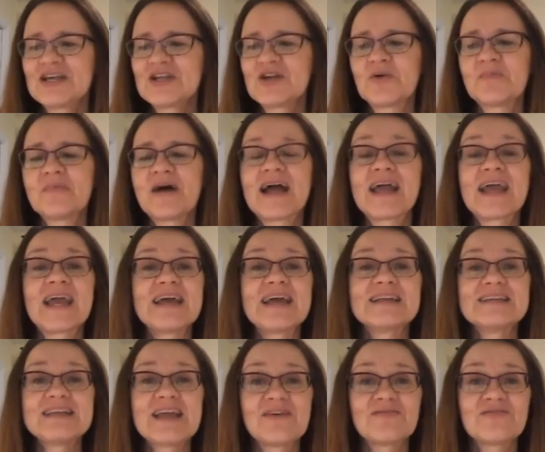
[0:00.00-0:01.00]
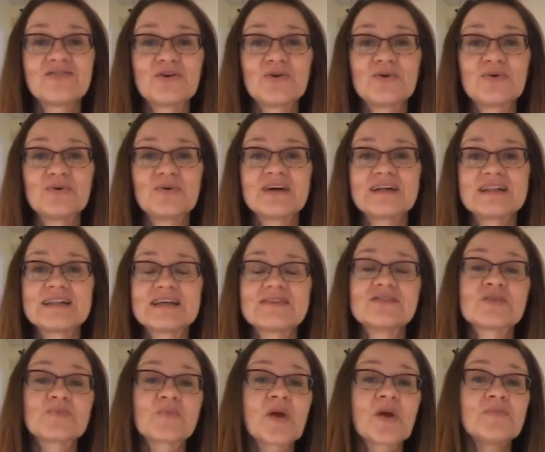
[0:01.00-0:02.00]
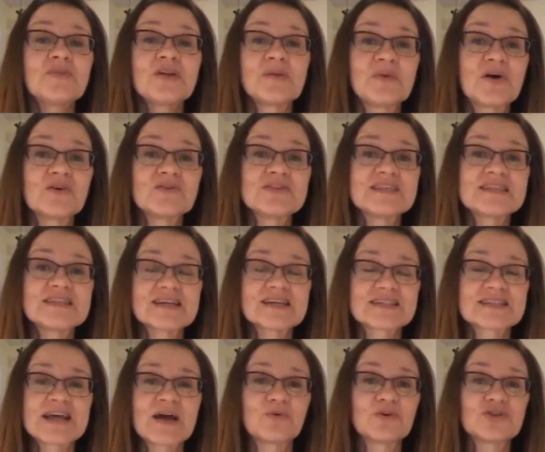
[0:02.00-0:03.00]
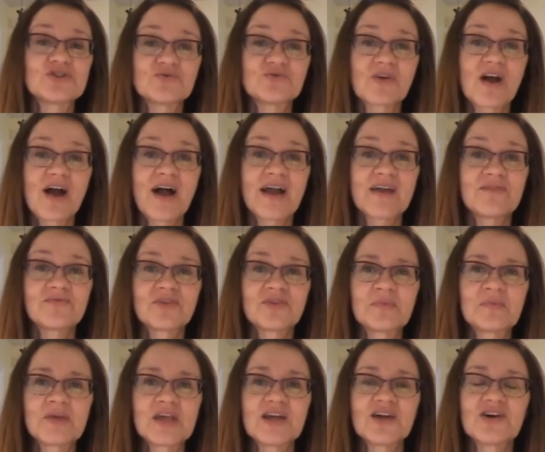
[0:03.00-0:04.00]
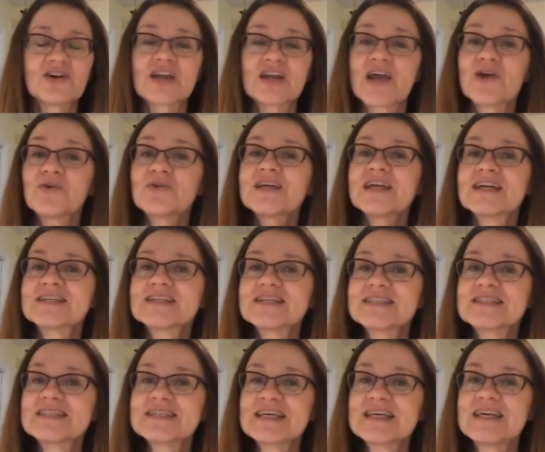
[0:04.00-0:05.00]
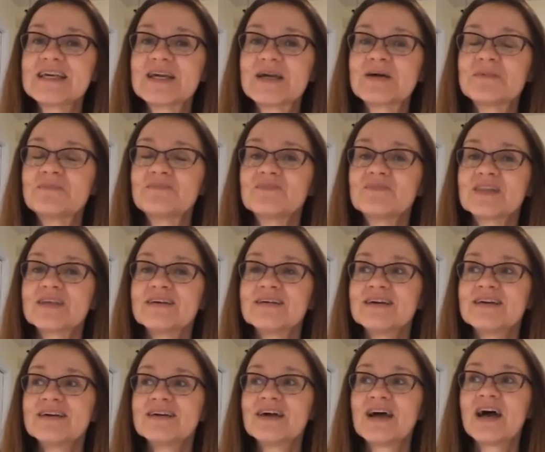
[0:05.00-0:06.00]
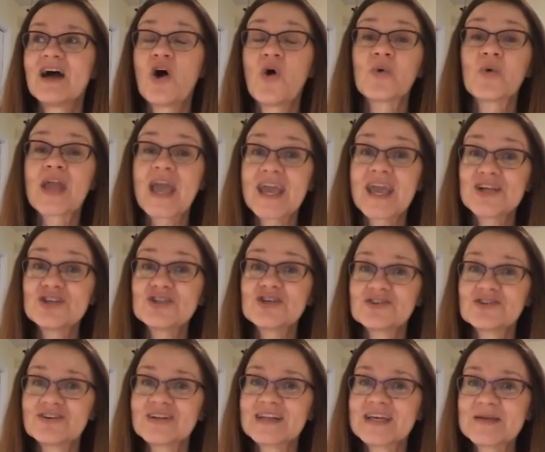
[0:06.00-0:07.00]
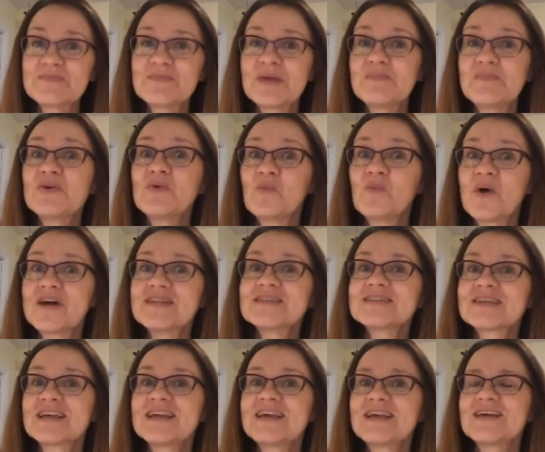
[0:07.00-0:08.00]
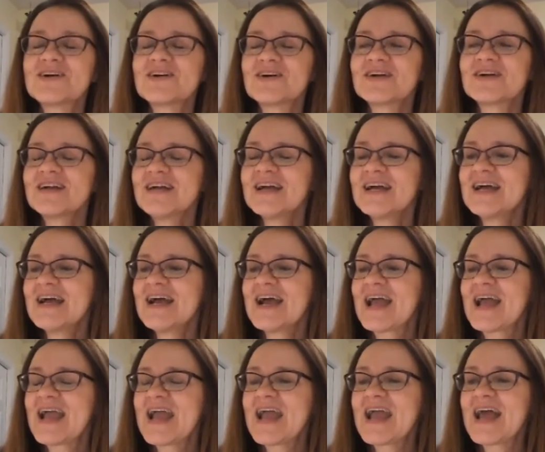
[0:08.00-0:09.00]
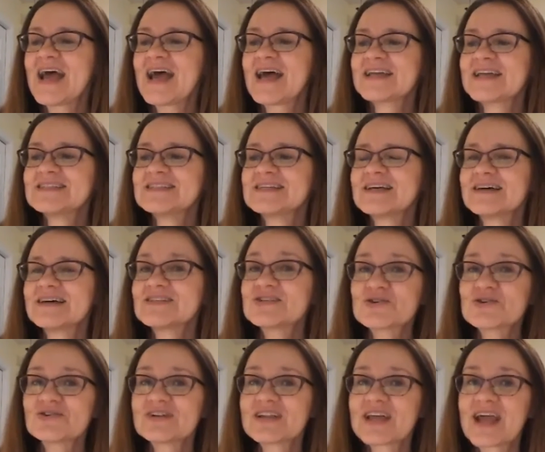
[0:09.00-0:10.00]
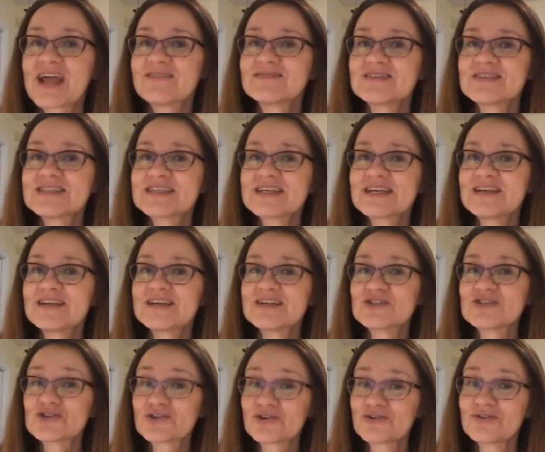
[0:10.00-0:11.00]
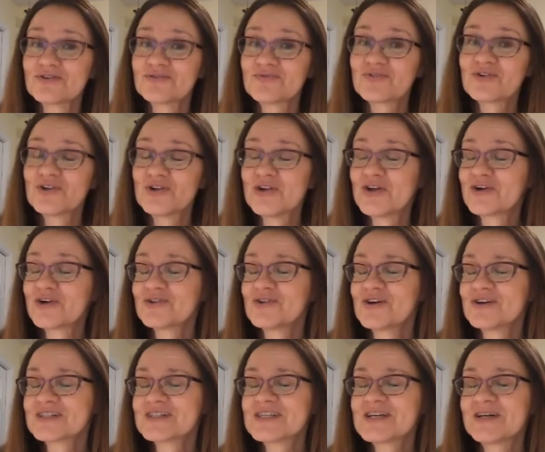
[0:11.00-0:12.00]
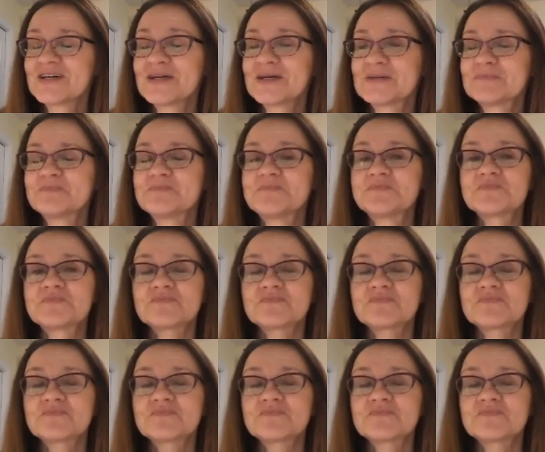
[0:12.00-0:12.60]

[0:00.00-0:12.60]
Now, my nephew lives probably about 6-hour drive from here, and I only get to see him occasionally, maybe once a year. And I certainly haven't seen his turtle for a long, long time.